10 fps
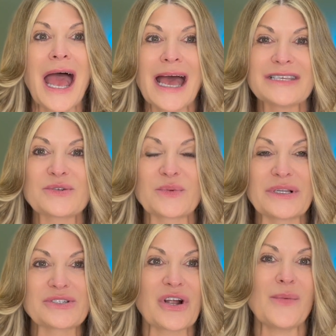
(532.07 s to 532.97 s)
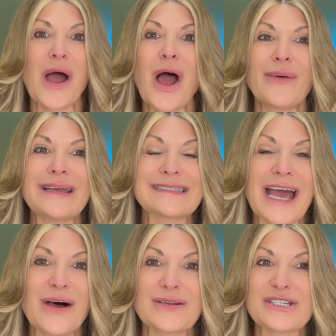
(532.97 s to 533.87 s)
As a realtor, I'm always
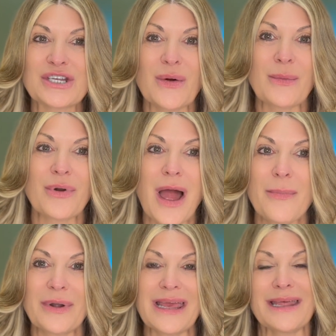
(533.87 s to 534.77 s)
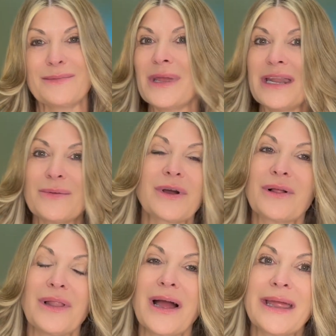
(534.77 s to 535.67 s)
out showing property and meeting with
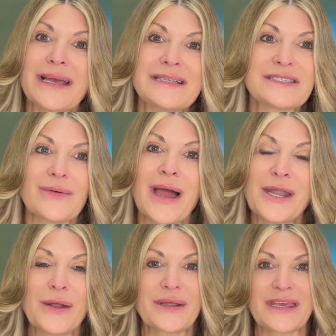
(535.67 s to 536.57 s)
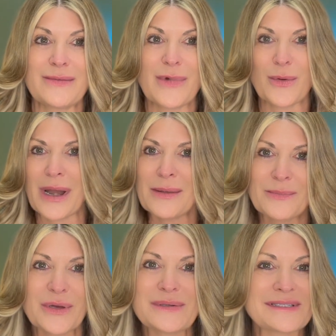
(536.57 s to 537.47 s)
clients. So I know to keep my rain
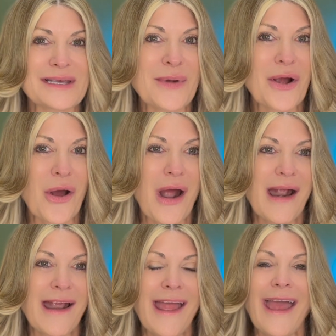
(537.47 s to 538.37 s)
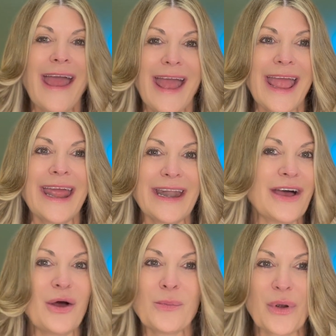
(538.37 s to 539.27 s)
boots in my car and an
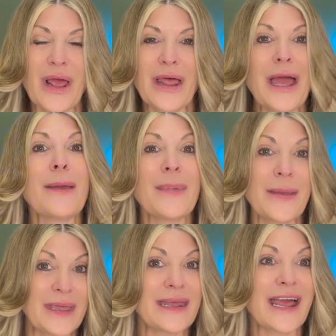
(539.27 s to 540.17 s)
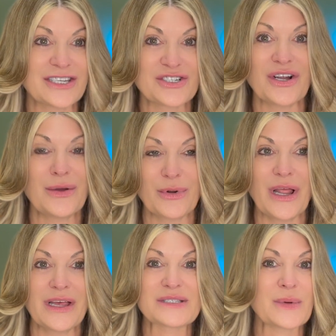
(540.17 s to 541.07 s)
umbrella and maybe an extra
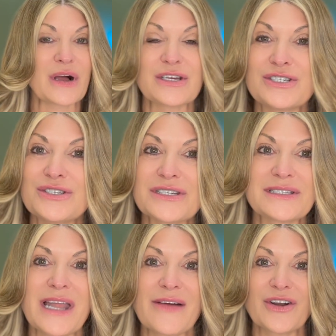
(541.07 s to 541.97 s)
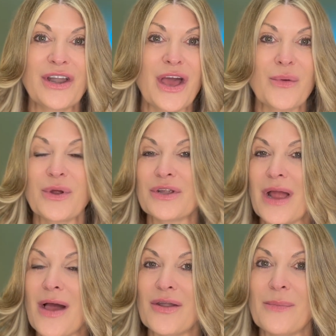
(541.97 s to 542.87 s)
umbrella as well, because you just never know when you're
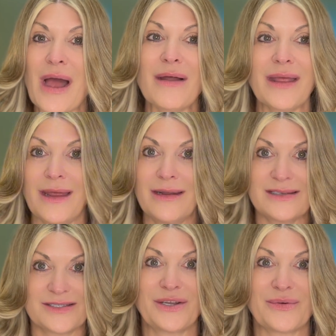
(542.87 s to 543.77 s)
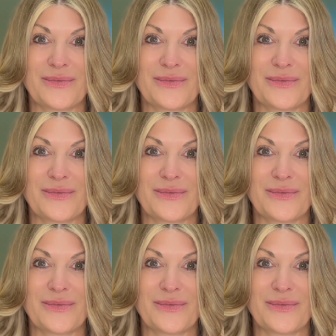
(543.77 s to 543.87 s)
out and about and it's going to